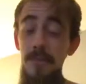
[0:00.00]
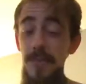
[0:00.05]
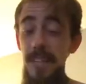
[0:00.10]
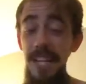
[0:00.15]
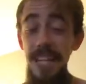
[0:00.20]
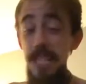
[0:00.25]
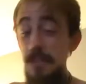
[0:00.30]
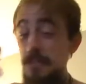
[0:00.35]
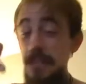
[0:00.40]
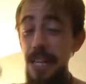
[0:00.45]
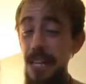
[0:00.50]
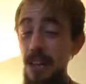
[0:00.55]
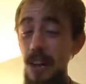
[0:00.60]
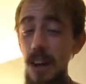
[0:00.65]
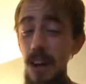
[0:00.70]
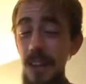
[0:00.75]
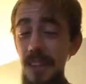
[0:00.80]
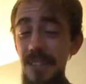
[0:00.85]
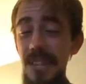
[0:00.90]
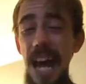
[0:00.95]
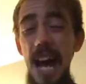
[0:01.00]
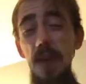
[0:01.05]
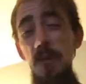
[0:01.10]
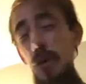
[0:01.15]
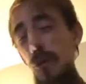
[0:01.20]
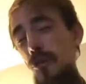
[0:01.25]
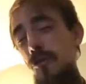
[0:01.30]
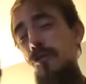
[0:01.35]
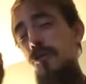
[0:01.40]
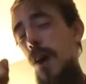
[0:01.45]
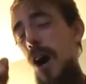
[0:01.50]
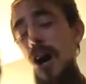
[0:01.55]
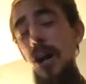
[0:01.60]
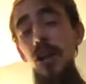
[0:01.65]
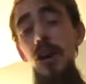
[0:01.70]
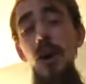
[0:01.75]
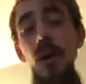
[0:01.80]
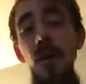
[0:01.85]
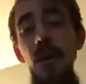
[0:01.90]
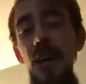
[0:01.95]
He's being honest. I will
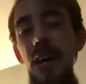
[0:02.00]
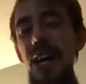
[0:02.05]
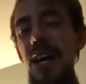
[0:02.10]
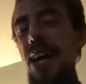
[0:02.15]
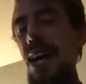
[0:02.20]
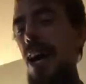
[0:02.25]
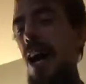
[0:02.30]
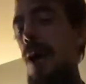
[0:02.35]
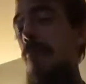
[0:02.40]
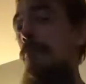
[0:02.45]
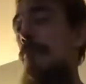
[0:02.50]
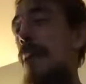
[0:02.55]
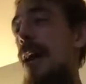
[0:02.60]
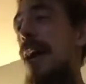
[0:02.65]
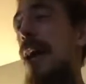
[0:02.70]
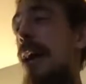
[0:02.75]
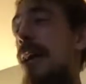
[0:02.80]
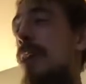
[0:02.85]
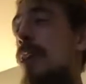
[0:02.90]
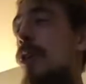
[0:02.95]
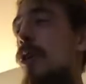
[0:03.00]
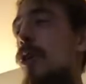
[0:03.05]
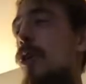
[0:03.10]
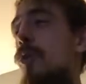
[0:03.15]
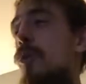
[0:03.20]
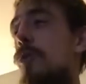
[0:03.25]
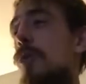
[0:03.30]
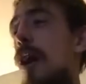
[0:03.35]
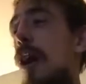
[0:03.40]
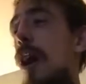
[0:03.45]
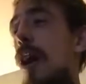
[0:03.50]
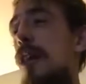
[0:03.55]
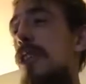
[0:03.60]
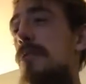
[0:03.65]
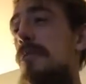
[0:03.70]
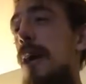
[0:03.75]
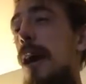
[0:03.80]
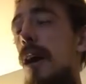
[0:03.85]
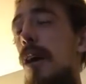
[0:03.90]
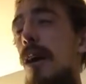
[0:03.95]
follow a man who is honest
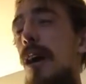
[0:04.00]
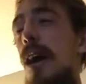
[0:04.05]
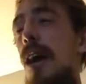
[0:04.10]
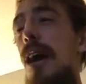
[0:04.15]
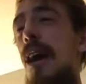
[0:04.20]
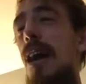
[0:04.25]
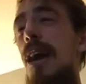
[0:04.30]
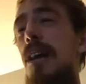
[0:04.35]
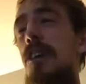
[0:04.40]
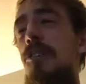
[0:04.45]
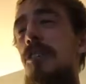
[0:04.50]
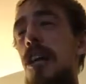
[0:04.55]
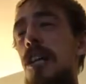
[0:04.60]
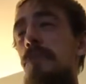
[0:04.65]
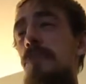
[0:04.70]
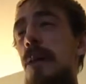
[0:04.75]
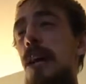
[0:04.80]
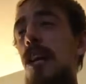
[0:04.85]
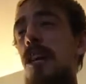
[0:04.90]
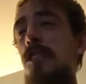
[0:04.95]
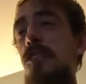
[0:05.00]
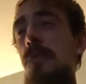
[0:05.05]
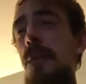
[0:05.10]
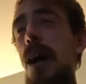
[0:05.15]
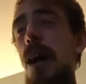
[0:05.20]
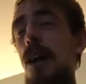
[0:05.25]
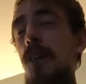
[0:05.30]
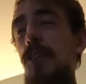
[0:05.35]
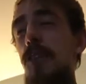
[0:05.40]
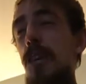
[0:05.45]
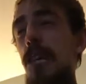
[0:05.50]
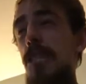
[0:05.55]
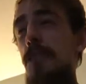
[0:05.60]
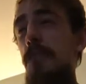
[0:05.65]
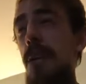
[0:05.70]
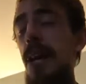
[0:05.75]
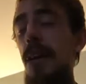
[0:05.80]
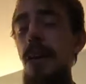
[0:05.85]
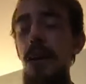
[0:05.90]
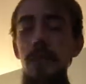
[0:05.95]
about and transparent
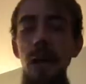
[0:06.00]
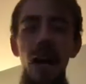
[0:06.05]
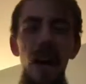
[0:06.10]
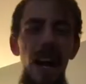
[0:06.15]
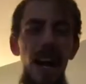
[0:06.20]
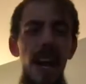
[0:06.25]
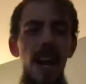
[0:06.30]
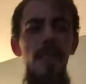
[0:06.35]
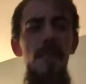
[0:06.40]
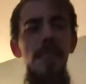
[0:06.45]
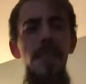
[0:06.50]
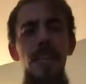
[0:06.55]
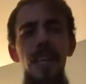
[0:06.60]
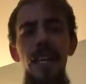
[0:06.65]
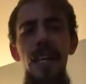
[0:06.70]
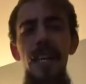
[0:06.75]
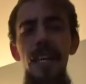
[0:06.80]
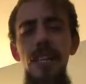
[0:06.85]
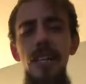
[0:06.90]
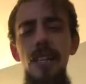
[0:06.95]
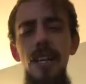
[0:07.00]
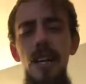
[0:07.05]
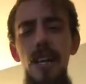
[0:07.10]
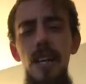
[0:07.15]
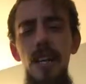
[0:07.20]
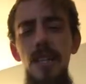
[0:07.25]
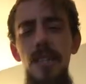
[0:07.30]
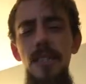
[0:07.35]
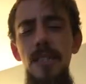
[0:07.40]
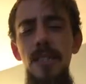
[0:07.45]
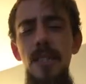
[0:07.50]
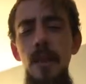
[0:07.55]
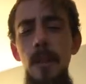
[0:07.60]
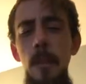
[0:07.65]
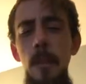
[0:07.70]
about everything he does.